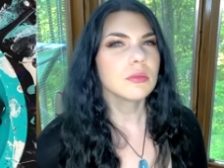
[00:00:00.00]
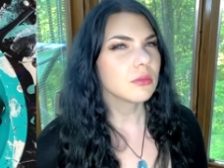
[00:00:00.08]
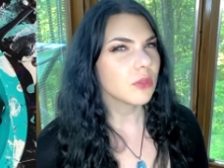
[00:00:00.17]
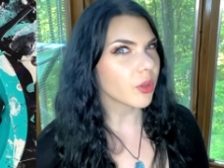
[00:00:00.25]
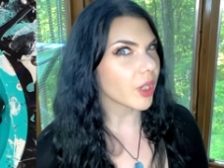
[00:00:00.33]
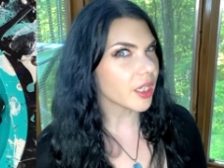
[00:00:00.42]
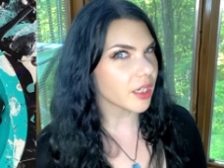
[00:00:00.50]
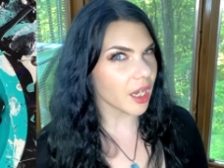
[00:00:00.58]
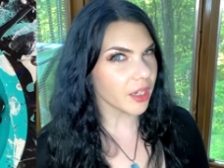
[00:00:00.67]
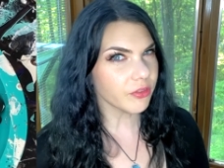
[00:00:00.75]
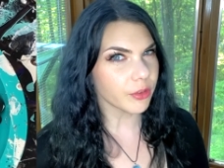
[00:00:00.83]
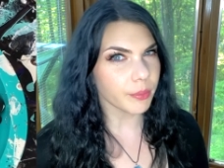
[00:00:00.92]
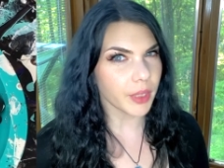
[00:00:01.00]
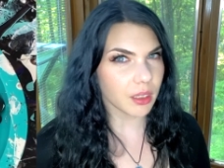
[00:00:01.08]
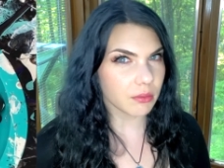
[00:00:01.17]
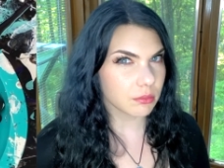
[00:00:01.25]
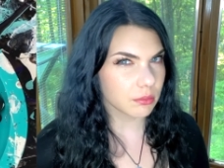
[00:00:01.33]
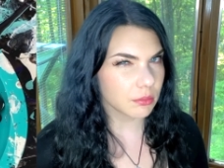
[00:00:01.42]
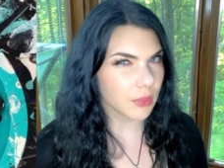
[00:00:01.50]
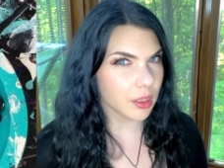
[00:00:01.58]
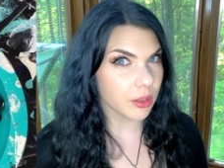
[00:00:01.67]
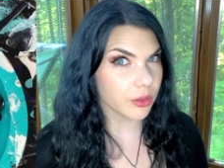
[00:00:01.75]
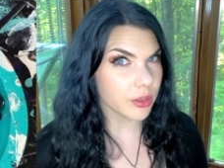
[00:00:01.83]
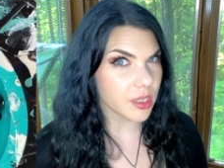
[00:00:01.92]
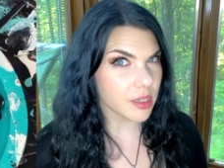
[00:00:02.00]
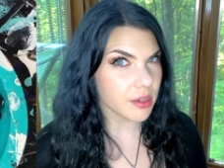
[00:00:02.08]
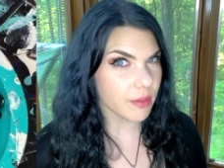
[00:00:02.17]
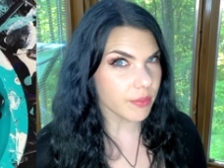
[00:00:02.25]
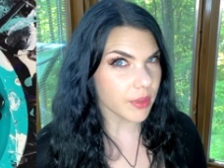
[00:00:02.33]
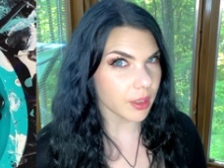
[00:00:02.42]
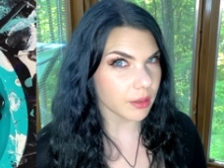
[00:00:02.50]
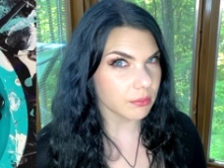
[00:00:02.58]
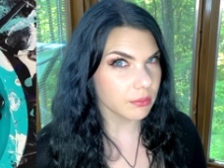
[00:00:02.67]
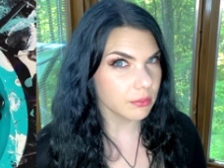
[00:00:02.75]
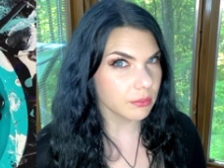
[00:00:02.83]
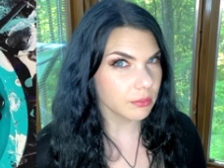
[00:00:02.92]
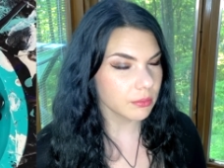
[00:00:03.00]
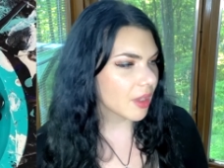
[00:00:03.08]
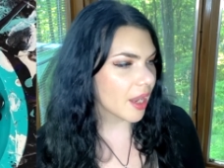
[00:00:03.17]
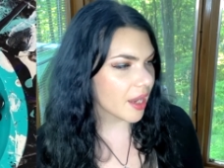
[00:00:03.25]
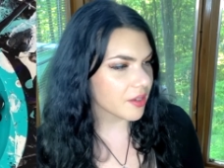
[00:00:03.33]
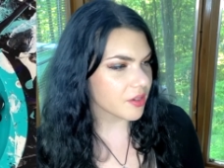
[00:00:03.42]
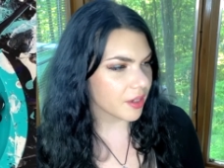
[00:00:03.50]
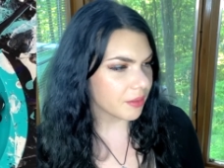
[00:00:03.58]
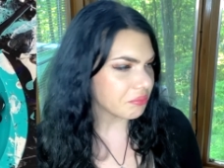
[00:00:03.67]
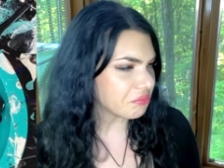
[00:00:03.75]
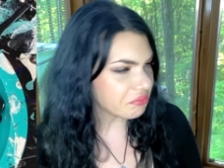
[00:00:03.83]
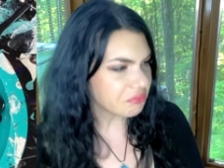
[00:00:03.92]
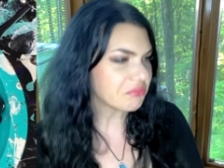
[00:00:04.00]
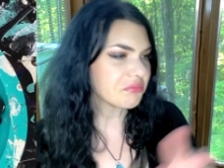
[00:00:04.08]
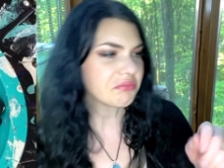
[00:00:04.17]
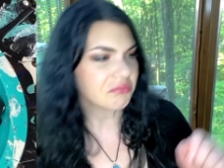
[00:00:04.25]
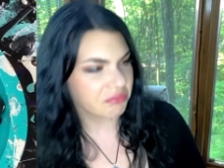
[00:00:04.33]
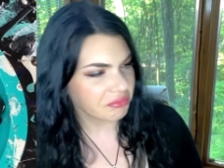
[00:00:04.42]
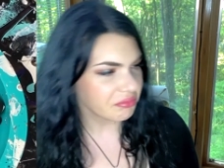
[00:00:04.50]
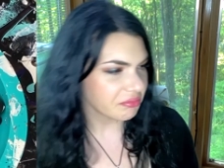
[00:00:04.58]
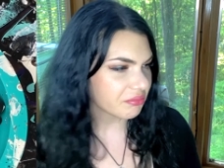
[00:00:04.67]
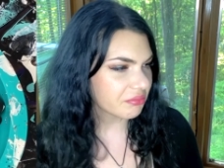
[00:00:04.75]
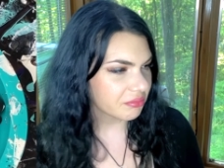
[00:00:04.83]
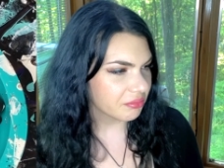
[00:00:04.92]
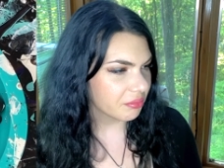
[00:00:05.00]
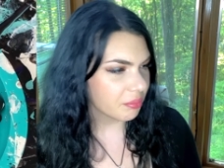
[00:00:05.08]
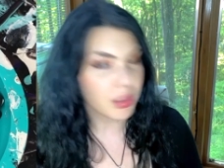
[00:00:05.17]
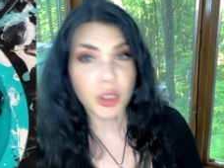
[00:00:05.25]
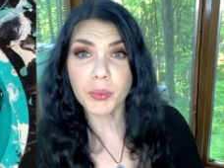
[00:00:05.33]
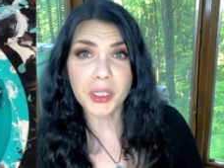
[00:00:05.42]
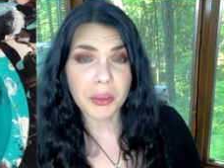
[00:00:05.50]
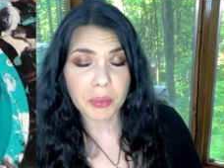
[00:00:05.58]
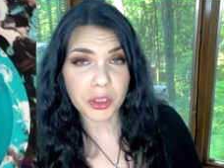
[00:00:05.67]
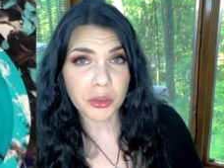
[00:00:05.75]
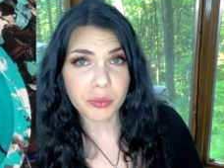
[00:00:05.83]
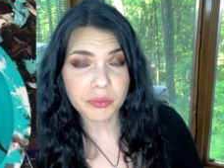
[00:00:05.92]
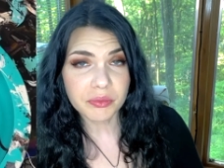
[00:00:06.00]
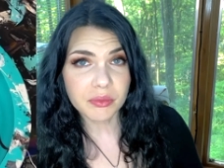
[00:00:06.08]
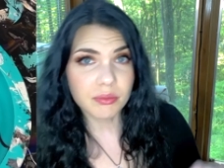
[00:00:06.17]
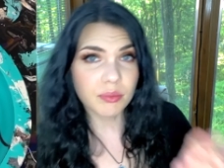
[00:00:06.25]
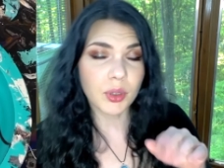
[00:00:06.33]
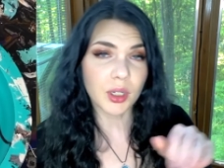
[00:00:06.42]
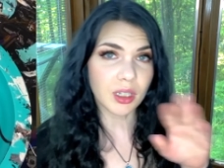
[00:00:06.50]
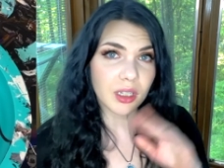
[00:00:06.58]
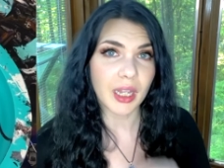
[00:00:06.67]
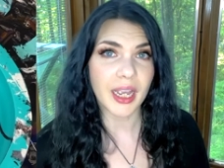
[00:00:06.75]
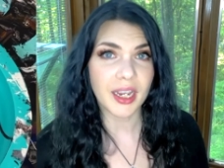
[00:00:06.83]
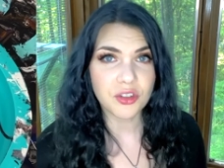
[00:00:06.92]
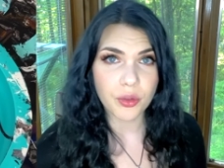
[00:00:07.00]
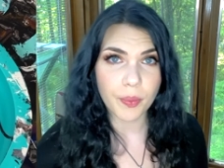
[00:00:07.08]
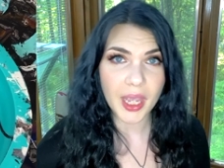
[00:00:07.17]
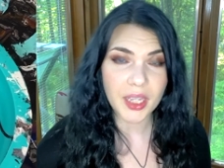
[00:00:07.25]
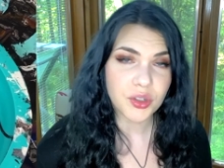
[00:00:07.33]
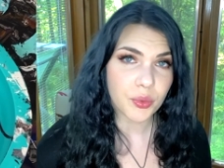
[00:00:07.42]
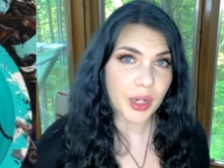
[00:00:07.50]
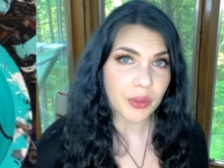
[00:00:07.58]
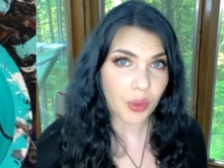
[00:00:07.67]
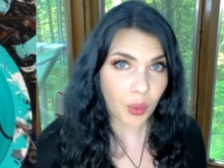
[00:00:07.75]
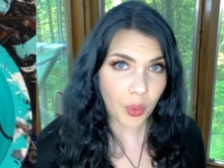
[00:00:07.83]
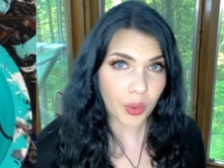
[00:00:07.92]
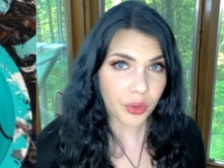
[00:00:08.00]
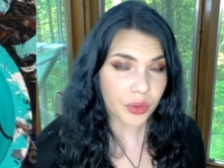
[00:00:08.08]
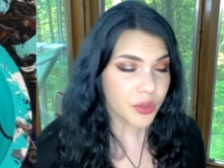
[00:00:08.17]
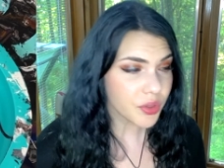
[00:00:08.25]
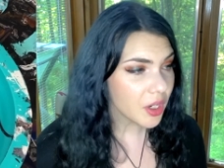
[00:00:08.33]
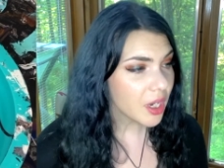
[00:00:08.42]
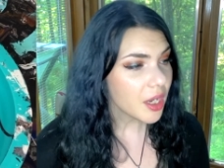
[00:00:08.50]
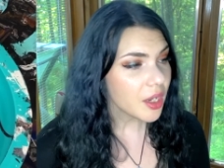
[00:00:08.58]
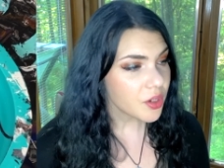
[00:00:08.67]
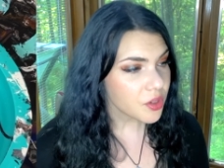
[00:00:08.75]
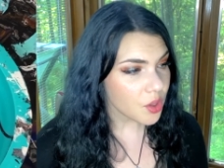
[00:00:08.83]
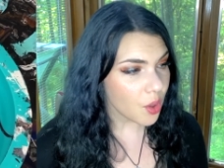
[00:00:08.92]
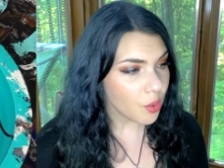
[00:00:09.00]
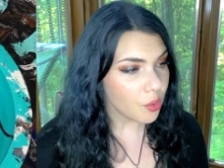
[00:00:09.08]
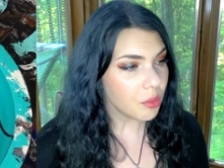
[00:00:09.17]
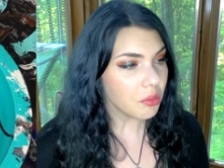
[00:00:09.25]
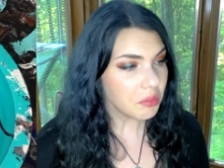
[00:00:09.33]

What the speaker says: can't hide from me. I know you did something. As I'm blooming the bloom, put a little extra paint around the corners so